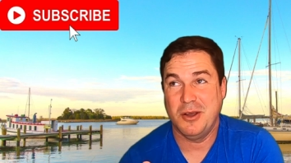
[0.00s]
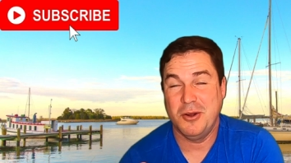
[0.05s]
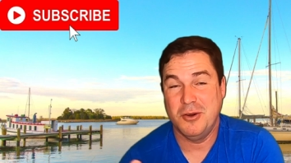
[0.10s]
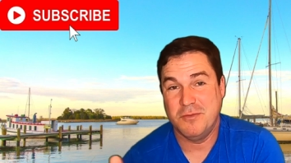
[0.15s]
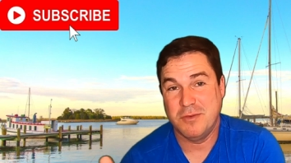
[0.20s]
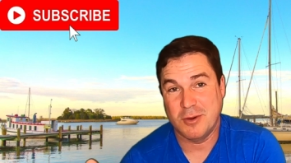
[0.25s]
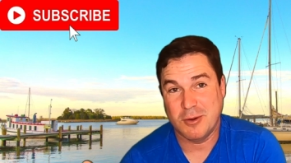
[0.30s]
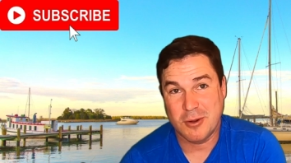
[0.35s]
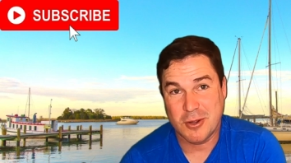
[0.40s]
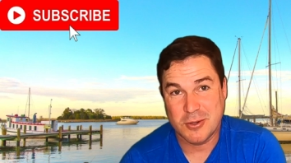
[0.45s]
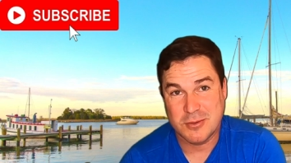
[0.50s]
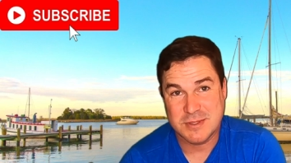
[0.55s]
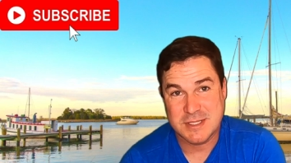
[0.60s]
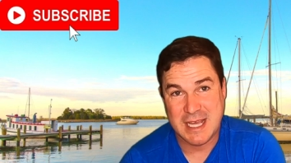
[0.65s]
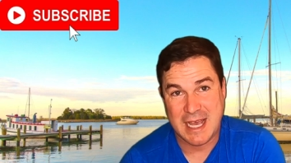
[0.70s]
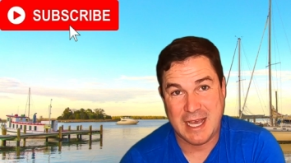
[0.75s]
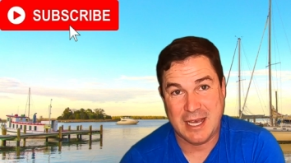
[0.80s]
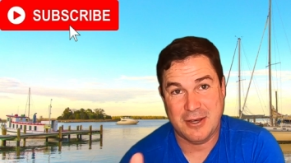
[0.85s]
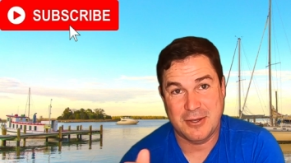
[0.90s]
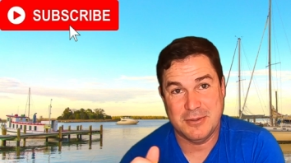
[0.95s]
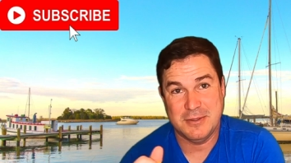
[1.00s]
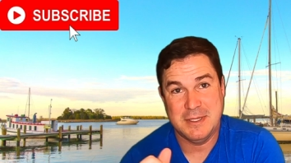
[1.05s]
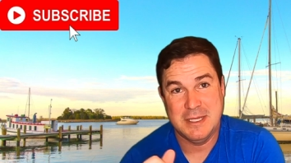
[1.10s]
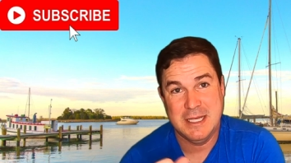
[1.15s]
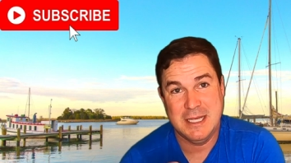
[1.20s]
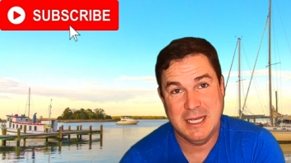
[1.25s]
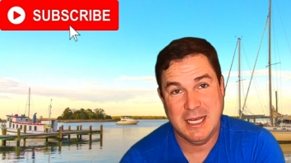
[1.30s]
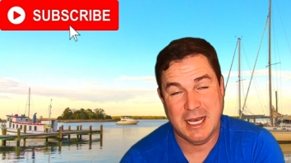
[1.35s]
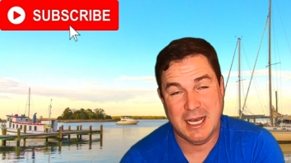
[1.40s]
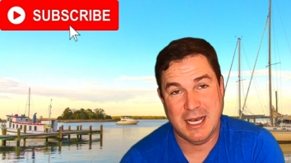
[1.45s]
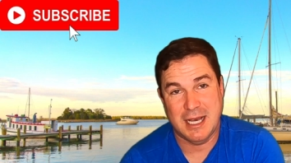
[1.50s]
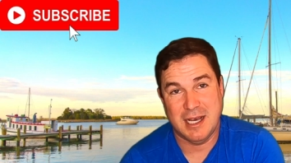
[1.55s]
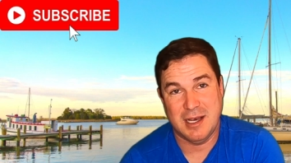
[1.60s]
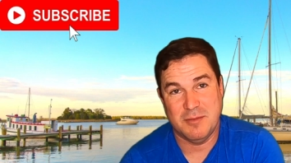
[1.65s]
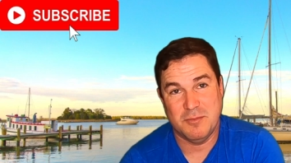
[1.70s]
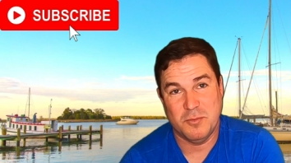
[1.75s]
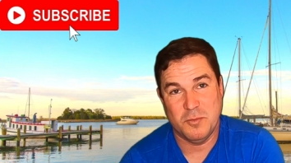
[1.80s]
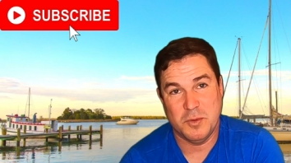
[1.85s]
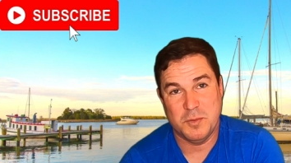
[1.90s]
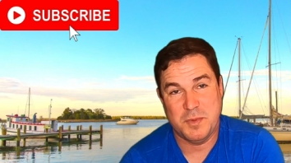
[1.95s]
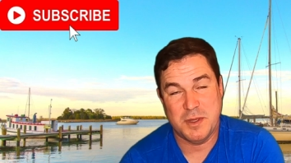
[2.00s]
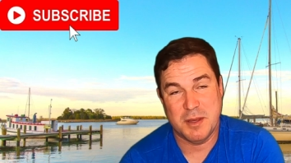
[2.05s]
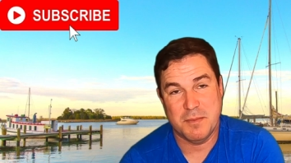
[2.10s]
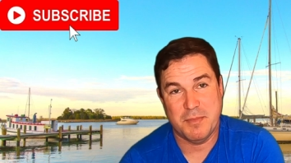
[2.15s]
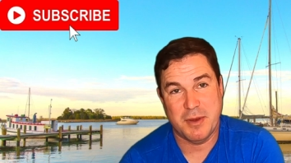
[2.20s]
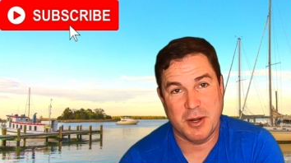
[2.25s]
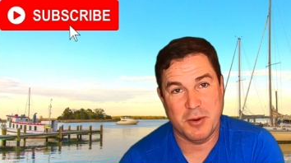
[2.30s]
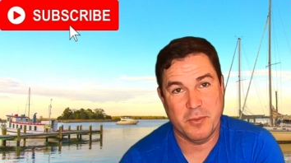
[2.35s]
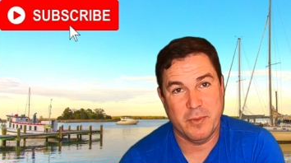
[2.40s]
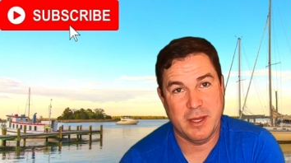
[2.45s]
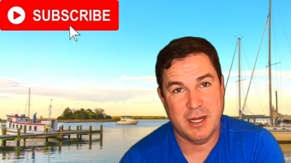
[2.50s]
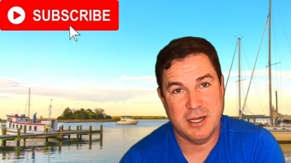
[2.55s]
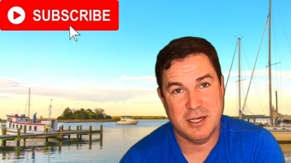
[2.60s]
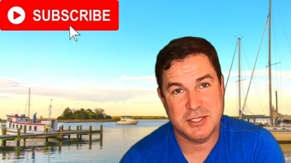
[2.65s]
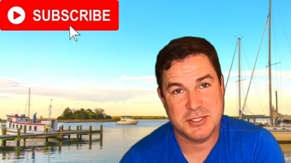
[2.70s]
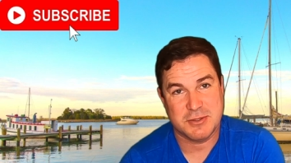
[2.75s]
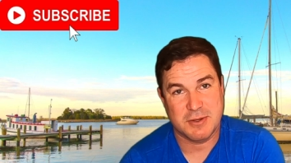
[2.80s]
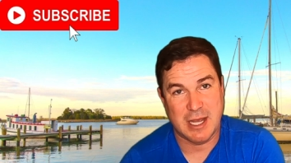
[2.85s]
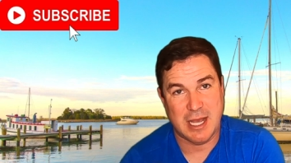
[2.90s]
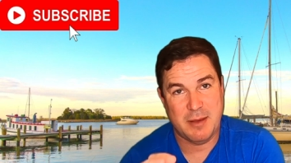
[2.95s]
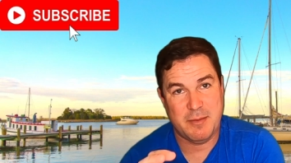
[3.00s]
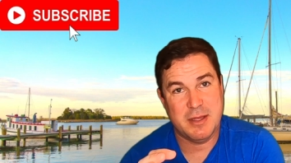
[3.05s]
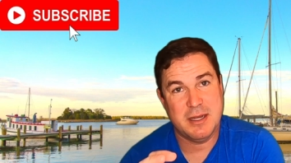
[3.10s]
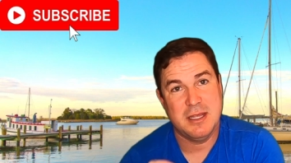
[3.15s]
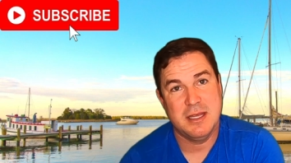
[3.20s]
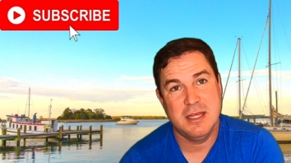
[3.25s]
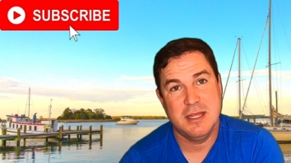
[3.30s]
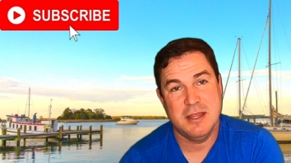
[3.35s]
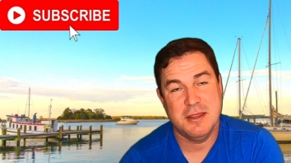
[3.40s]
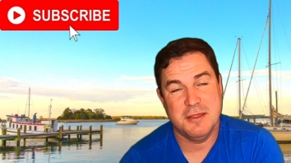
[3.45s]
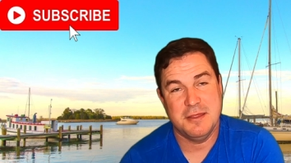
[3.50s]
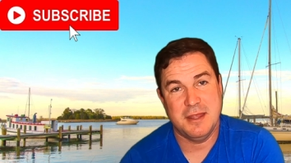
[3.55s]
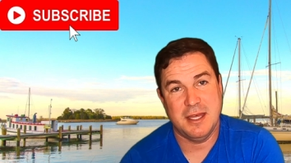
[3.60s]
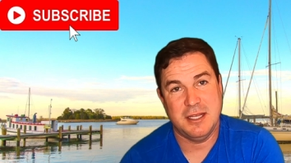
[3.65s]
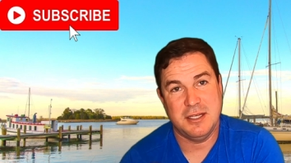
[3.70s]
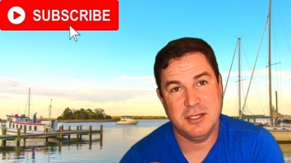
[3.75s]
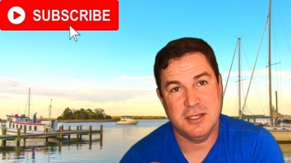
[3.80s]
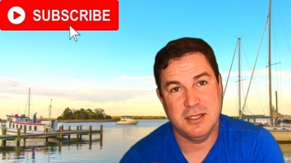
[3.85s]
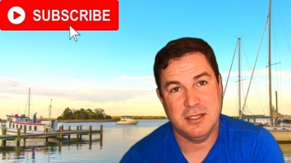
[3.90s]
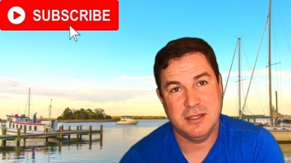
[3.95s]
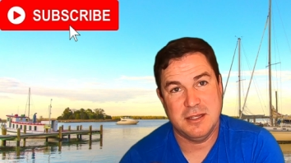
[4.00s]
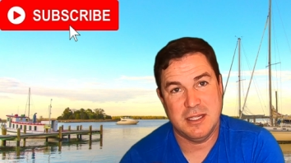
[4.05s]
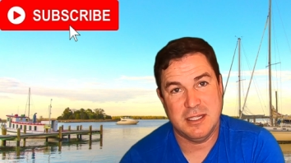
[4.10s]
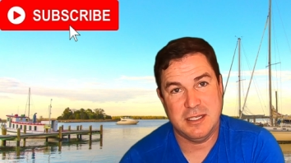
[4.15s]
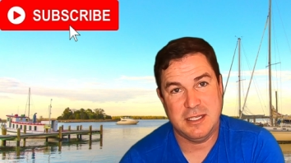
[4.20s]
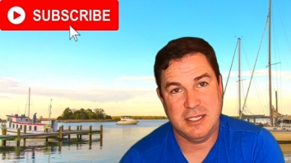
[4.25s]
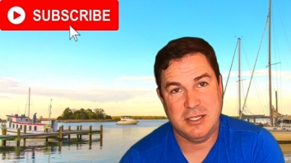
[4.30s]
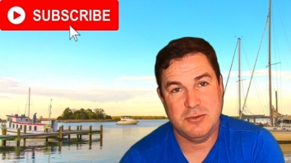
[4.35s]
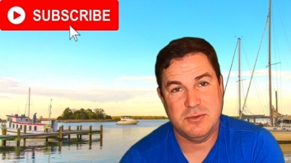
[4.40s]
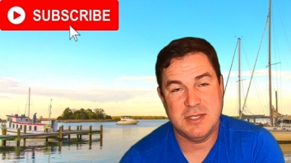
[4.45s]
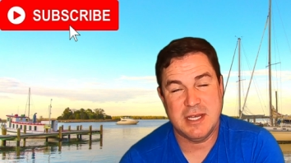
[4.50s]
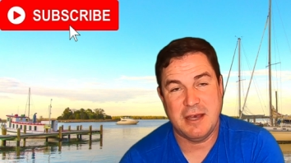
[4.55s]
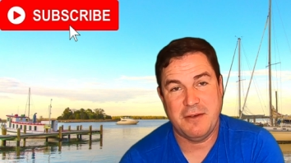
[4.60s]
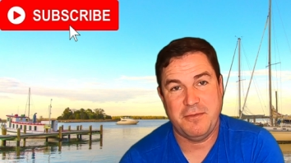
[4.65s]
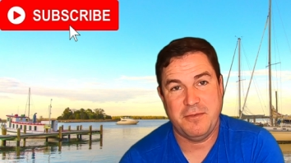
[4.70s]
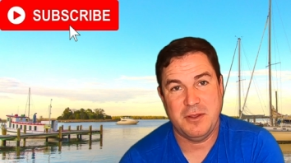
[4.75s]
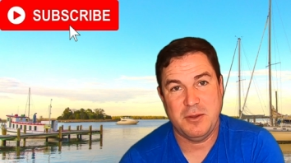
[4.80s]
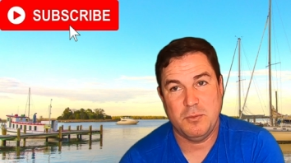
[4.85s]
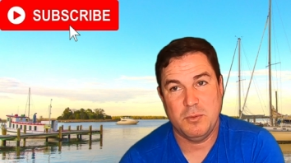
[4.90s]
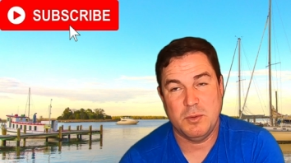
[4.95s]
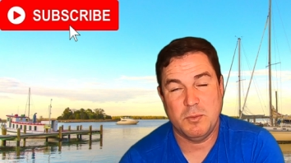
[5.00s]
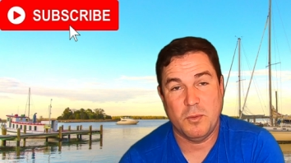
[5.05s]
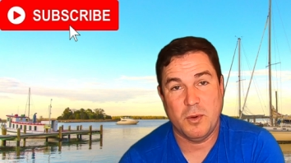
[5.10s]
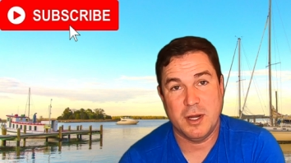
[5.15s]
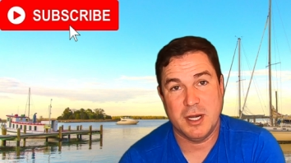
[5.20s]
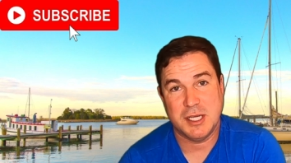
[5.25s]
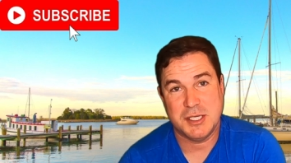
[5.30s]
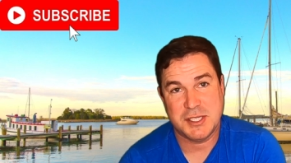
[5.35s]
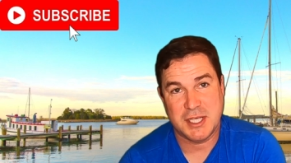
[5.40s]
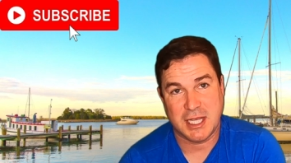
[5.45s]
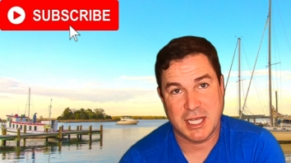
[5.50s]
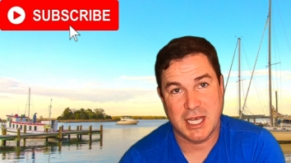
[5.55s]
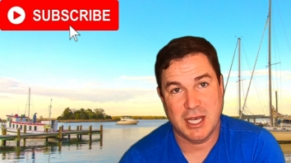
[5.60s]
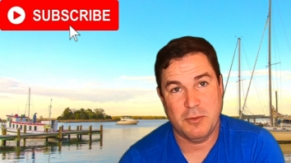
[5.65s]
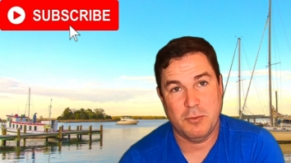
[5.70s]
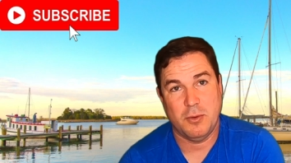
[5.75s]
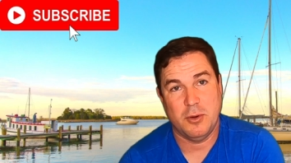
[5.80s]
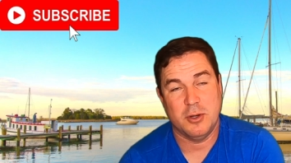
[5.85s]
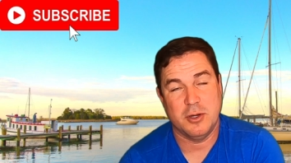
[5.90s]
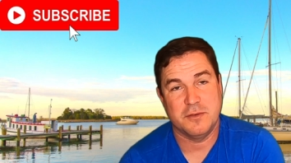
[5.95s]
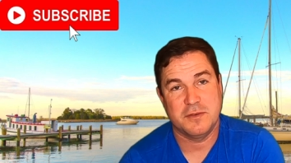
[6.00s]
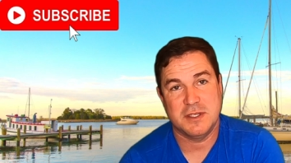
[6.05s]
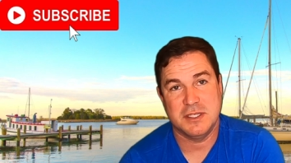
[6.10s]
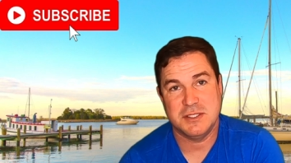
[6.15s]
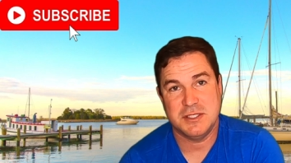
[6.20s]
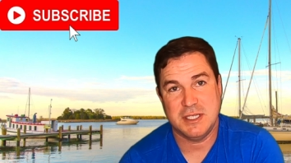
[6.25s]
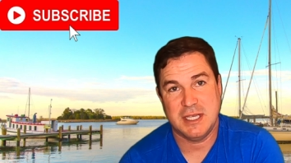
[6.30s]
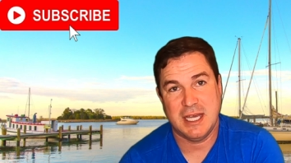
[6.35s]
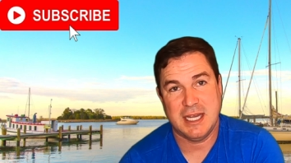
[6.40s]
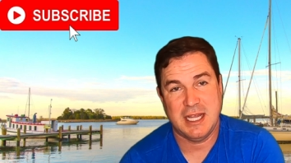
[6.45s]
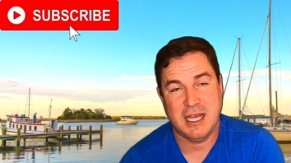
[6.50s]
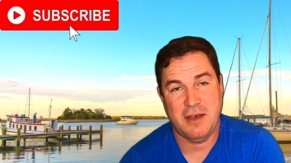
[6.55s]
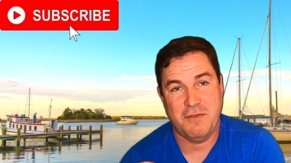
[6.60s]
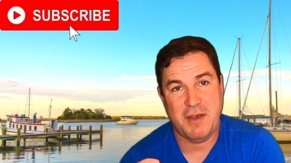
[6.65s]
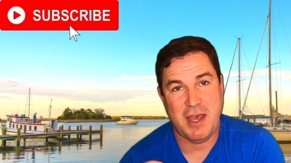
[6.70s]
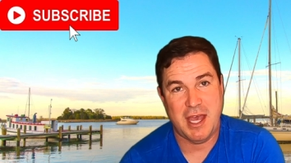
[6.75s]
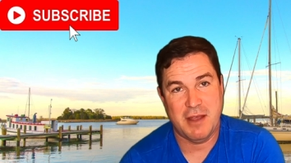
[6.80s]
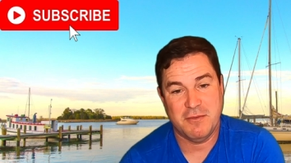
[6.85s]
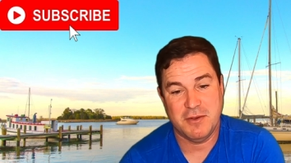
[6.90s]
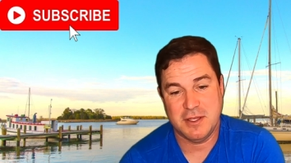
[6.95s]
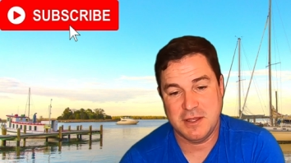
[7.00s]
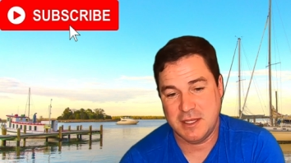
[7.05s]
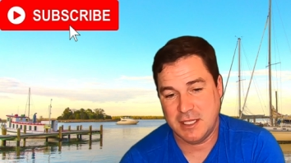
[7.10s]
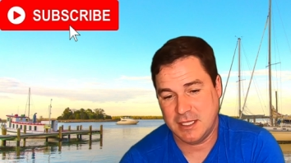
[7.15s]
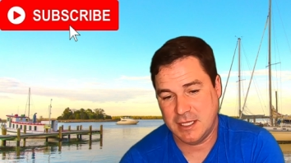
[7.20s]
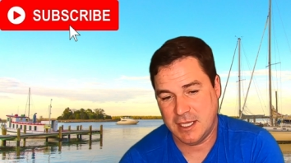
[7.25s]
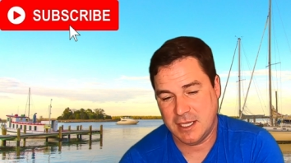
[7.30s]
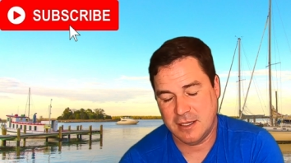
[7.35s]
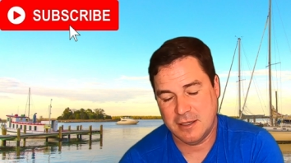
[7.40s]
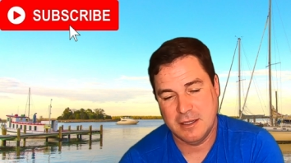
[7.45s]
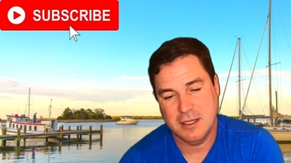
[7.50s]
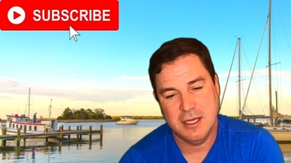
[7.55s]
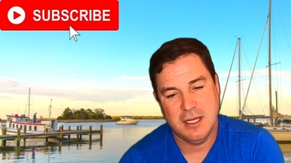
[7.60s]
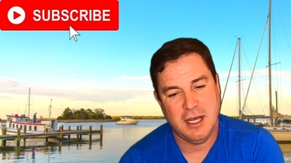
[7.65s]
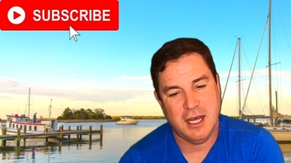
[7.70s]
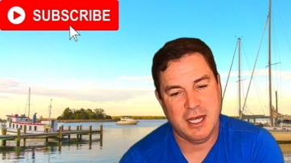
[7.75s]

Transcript: overgrown town would be a better way to describe it, then you definitely would want to check out Waldorf, because you kind of have everything there.